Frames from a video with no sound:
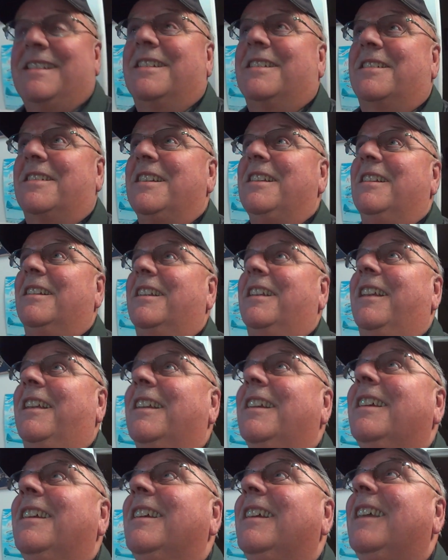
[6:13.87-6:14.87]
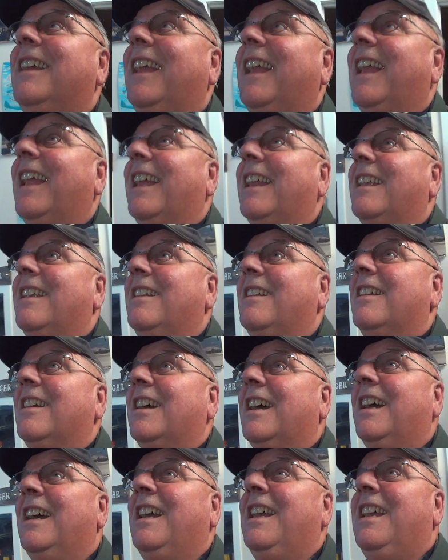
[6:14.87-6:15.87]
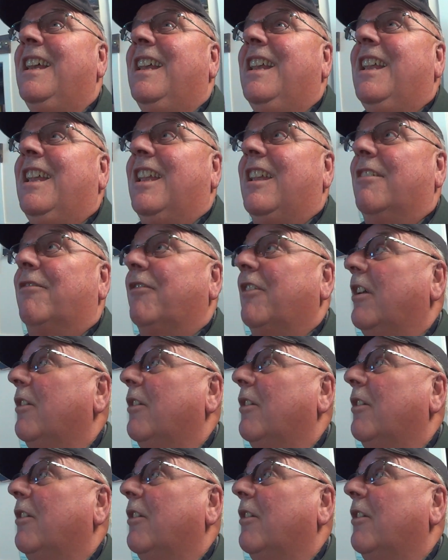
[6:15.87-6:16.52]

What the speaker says: the ceiling, and if